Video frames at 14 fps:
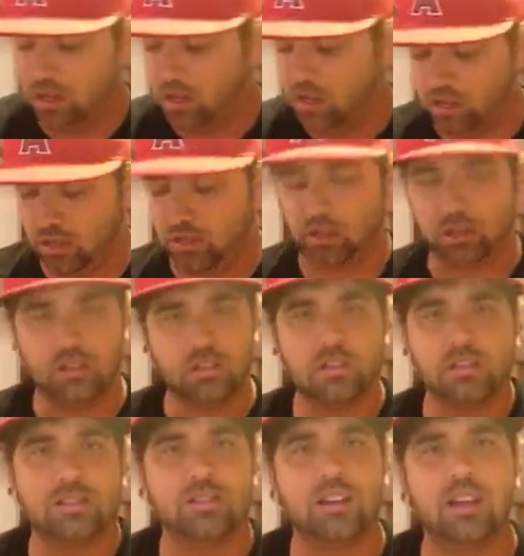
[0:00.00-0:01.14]
it should look
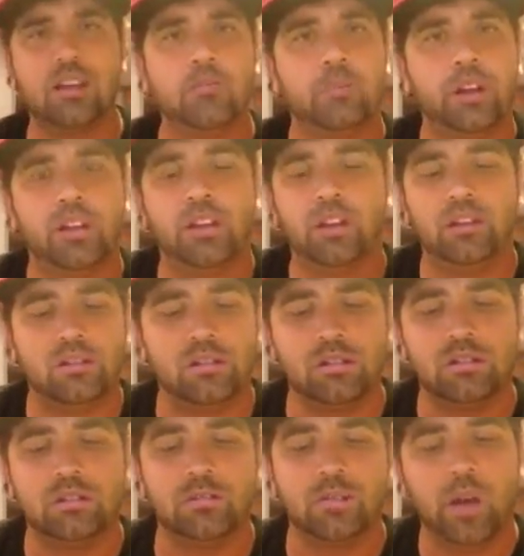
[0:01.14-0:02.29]
just the same, but I think there's
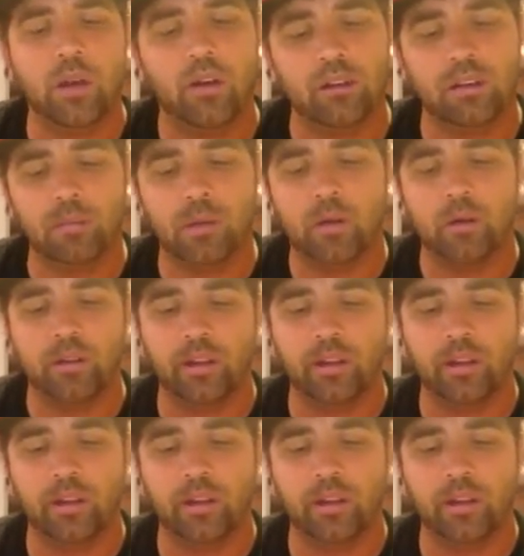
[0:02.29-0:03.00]
some talc in the powder